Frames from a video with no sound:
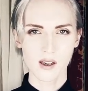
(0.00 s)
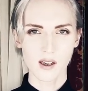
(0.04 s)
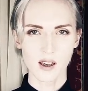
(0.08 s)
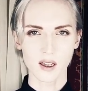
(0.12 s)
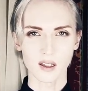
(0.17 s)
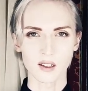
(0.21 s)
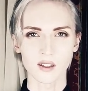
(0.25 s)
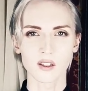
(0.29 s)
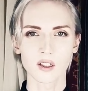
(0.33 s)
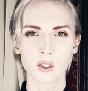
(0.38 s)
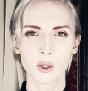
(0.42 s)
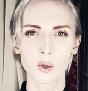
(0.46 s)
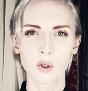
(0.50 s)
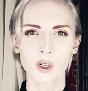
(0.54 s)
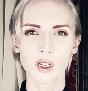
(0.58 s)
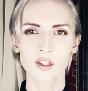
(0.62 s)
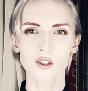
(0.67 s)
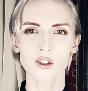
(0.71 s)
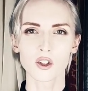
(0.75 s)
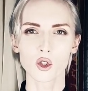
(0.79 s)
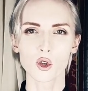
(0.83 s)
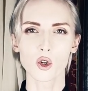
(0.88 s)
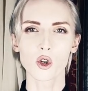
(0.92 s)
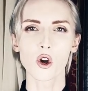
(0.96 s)
as soon
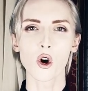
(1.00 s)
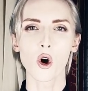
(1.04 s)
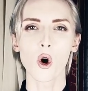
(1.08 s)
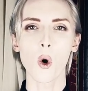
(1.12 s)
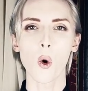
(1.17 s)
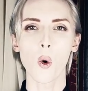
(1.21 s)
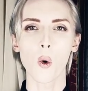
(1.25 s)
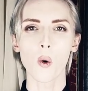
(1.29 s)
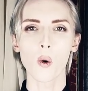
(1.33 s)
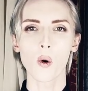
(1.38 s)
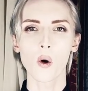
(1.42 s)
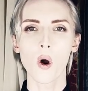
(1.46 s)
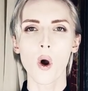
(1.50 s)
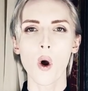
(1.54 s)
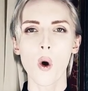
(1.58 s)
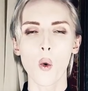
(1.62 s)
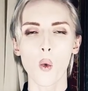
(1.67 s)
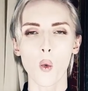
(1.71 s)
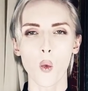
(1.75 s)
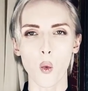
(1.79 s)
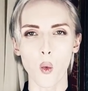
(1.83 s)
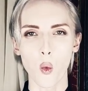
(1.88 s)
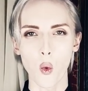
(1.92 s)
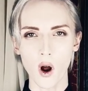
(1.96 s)
as you go
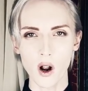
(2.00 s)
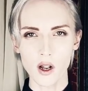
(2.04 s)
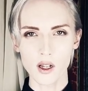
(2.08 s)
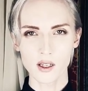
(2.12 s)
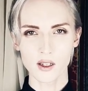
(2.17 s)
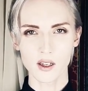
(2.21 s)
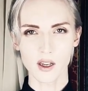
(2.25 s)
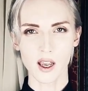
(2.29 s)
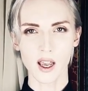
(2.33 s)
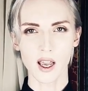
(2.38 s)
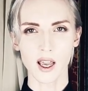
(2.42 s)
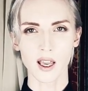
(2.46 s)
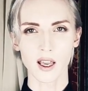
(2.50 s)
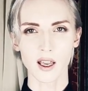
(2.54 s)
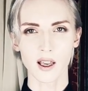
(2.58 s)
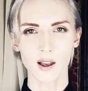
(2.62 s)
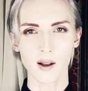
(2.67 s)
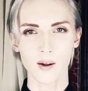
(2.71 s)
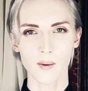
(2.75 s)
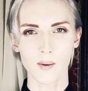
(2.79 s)
one day